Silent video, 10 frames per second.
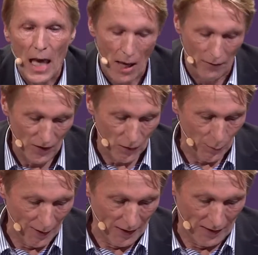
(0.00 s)
every
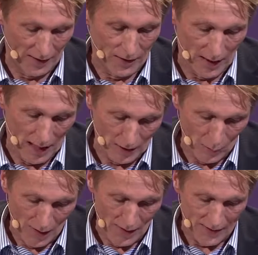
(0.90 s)
speech, the Stasi
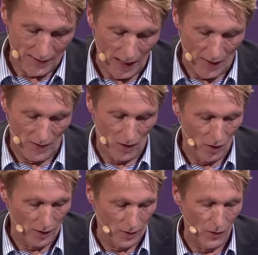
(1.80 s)
minister gave the
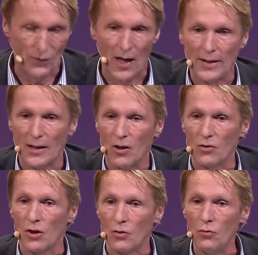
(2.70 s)
order to find
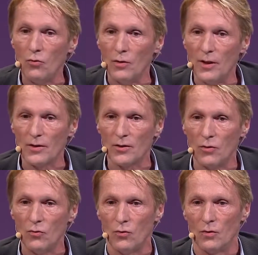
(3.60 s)
out who is
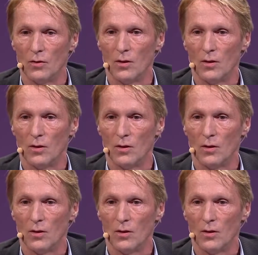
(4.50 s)
who,